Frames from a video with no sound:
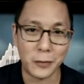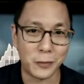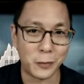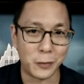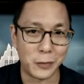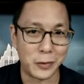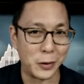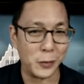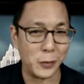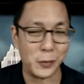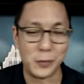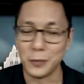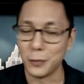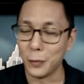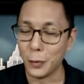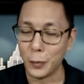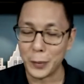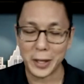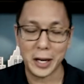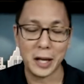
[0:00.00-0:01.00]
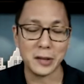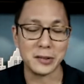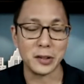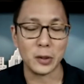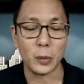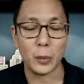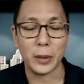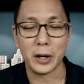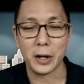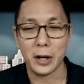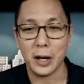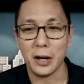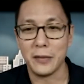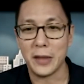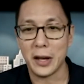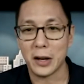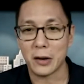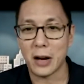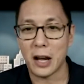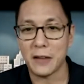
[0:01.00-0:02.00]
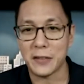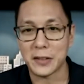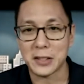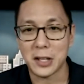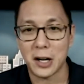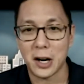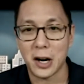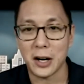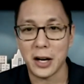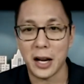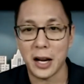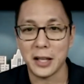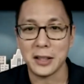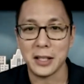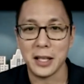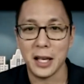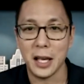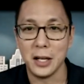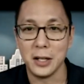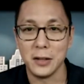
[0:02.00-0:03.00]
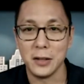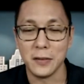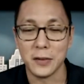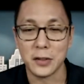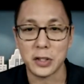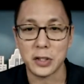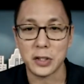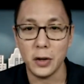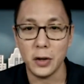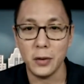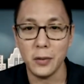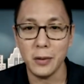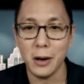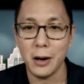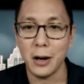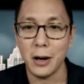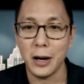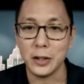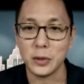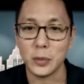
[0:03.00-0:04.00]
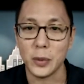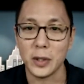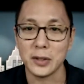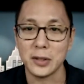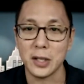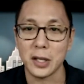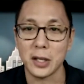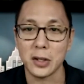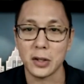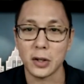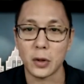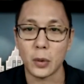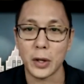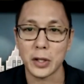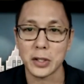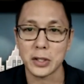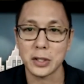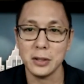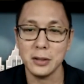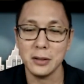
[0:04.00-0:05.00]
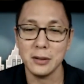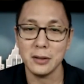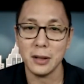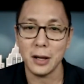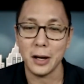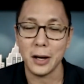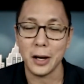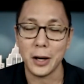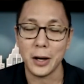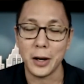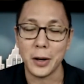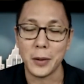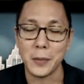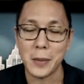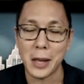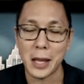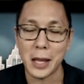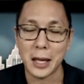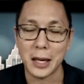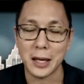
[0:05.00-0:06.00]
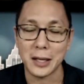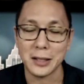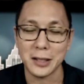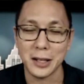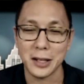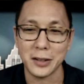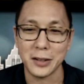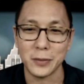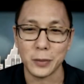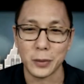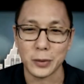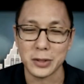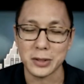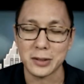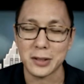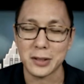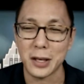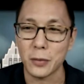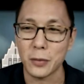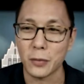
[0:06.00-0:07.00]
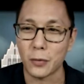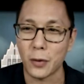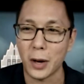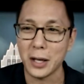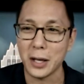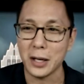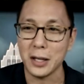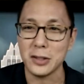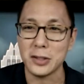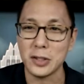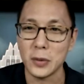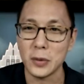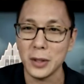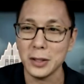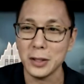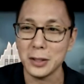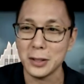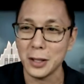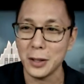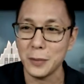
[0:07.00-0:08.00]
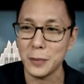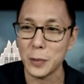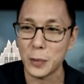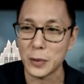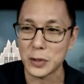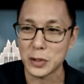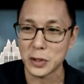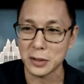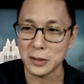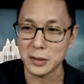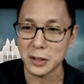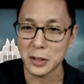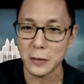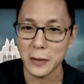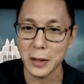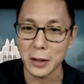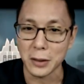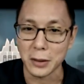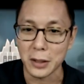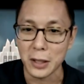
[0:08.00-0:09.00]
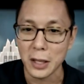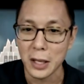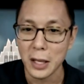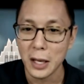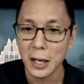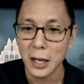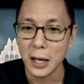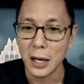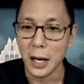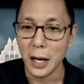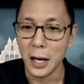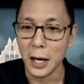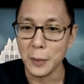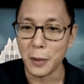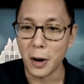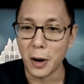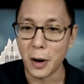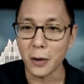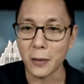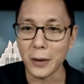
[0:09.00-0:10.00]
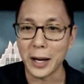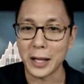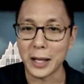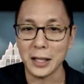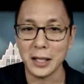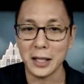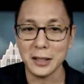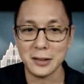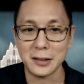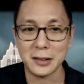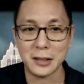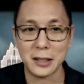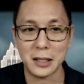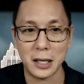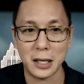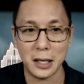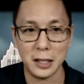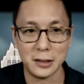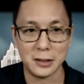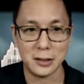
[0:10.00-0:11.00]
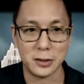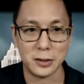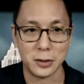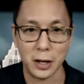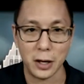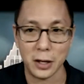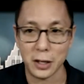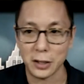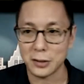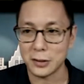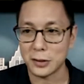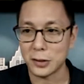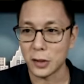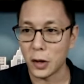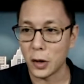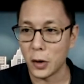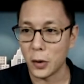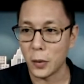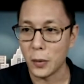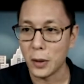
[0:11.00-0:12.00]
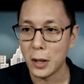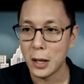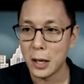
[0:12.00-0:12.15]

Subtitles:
you will be announcing the winner of that graphics card at the end of the show, as well as taking your questions. We'll just get right into it, but be sure to stick around. All right, let's get started. So